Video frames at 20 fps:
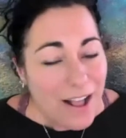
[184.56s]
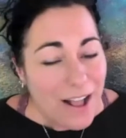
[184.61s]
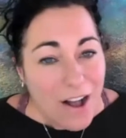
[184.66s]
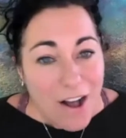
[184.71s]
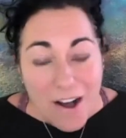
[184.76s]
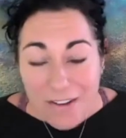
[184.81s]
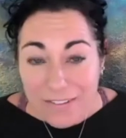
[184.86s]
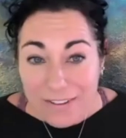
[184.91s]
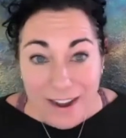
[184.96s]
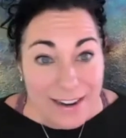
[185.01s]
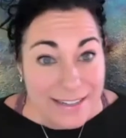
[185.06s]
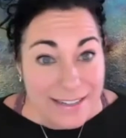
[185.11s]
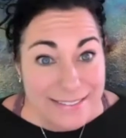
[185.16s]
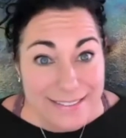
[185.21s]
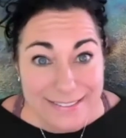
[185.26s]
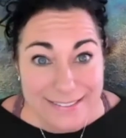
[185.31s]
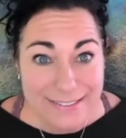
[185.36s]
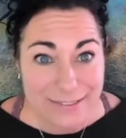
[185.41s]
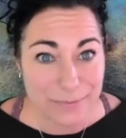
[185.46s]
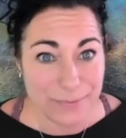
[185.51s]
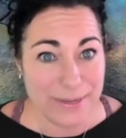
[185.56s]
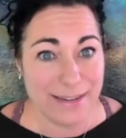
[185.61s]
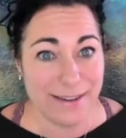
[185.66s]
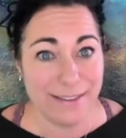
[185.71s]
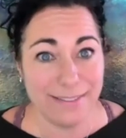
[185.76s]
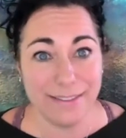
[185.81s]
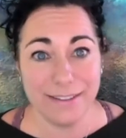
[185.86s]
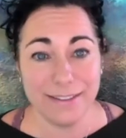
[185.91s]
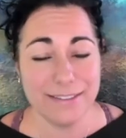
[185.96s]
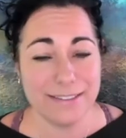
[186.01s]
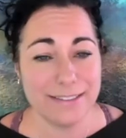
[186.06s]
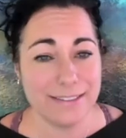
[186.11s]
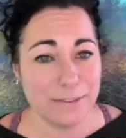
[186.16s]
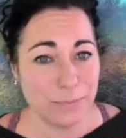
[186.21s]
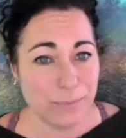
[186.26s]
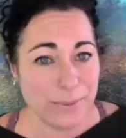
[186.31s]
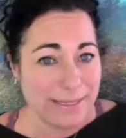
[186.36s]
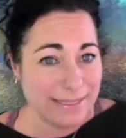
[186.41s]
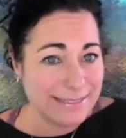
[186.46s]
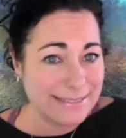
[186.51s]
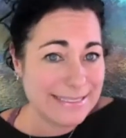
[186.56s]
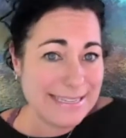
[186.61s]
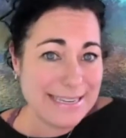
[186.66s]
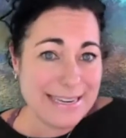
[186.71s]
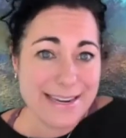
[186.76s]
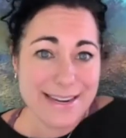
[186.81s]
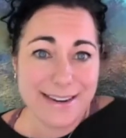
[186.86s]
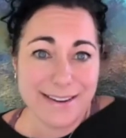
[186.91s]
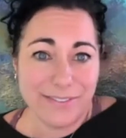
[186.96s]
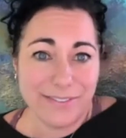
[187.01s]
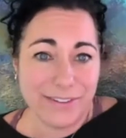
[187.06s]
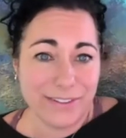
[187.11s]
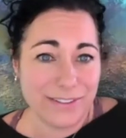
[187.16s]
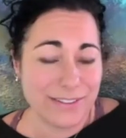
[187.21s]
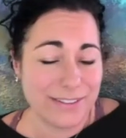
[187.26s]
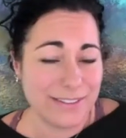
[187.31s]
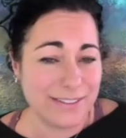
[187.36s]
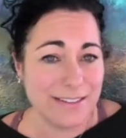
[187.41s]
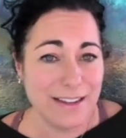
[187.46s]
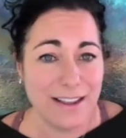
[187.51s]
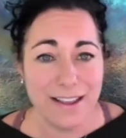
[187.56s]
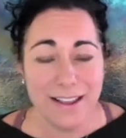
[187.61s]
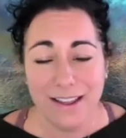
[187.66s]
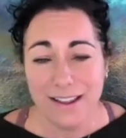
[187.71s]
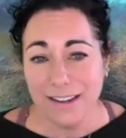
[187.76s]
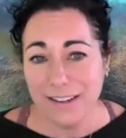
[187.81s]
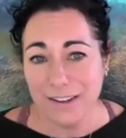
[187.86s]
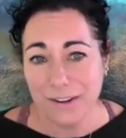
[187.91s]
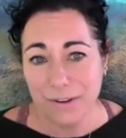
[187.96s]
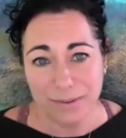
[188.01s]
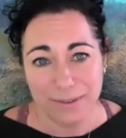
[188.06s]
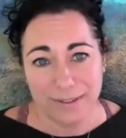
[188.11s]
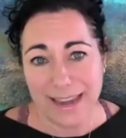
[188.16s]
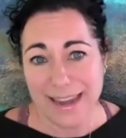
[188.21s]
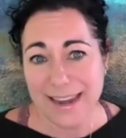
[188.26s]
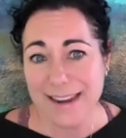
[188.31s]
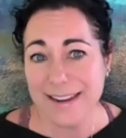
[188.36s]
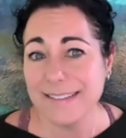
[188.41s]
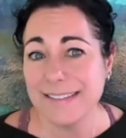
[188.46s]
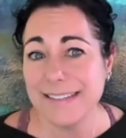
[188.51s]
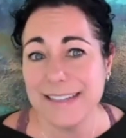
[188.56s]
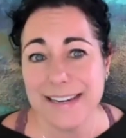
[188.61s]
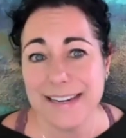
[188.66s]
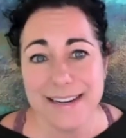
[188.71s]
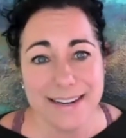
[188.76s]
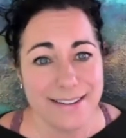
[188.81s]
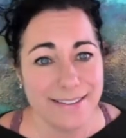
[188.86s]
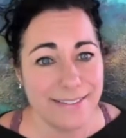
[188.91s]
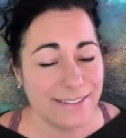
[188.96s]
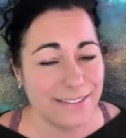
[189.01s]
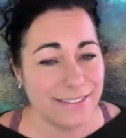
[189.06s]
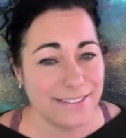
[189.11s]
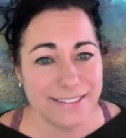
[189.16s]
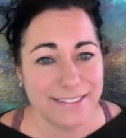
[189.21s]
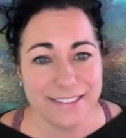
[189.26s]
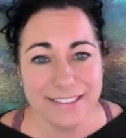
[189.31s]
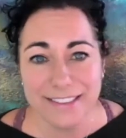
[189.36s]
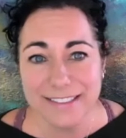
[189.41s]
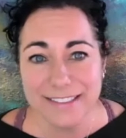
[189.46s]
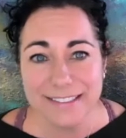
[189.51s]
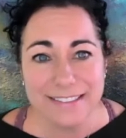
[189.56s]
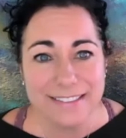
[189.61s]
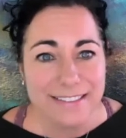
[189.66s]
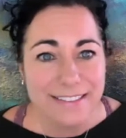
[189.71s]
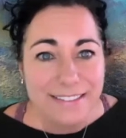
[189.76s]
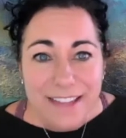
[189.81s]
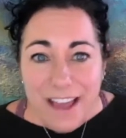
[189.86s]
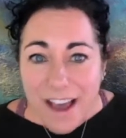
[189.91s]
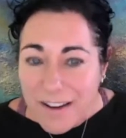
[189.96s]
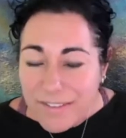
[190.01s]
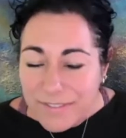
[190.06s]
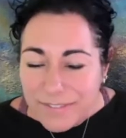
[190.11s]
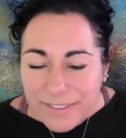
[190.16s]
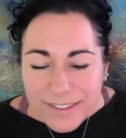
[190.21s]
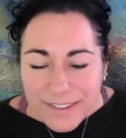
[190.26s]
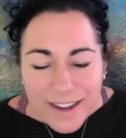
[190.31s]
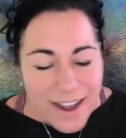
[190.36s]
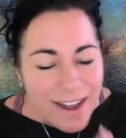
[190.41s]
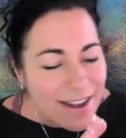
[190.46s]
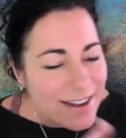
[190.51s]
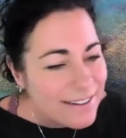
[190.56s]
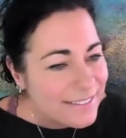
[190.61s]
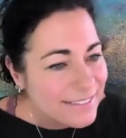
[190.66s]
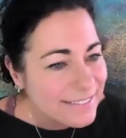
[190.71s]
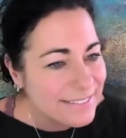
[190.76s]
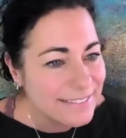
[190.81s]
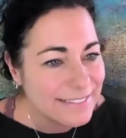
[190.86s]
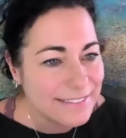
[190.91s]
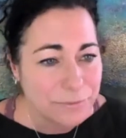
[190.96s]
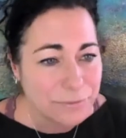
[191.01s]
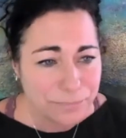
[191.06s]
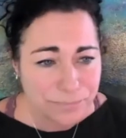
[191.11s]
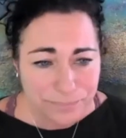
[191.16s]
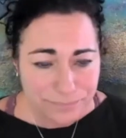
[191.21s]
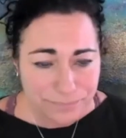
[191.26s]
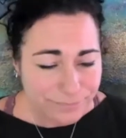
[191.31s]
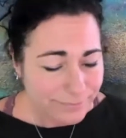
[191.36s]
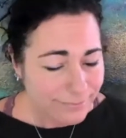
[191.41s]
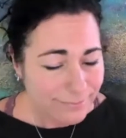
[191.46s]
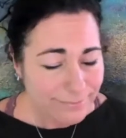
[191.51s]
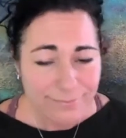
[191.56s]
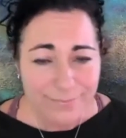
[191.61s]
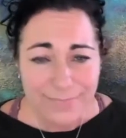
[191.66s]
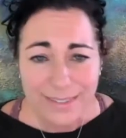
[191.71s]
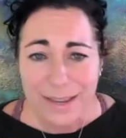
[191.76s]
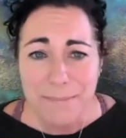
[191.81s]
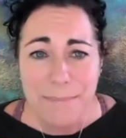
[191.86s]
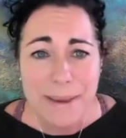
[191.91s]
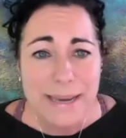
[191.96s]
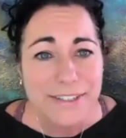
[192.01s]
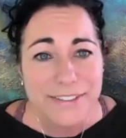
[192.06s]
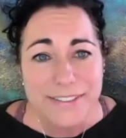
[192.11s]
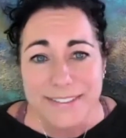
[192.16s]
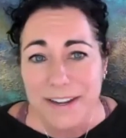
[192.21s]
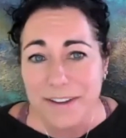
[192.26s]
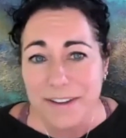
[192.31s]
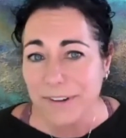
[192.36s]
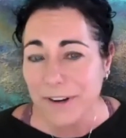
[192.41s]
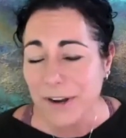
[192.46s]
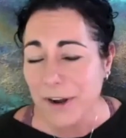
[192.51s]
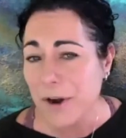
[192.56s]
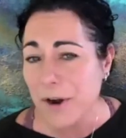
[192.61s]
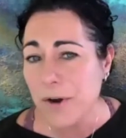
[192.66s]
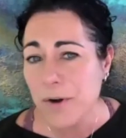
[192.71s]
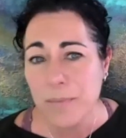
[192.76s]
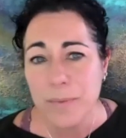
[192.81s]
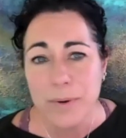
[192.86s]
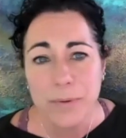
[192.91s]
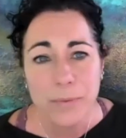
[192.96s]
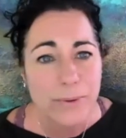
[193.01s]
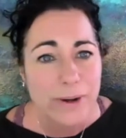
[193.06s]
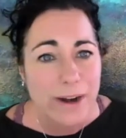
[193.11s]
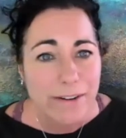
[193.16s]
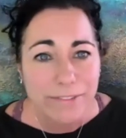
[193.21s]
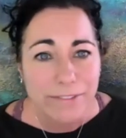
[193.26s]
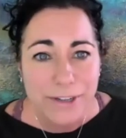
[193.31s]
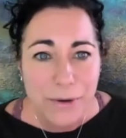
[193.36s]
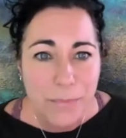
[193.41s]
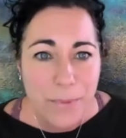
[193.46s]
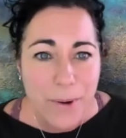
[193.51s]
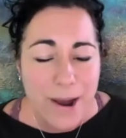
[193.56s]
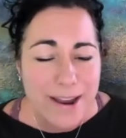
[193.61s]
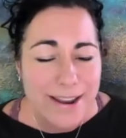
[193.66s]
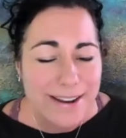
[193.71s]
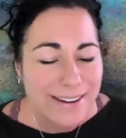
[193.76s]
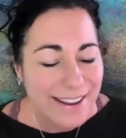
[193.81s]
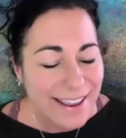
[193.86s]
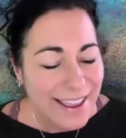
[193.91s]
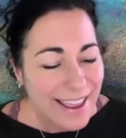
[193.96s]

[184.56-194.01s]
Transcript: all kinds of sweet. There's sweet tea and there's, candy and there's just love and hugs and make yourself at home and whatever you want.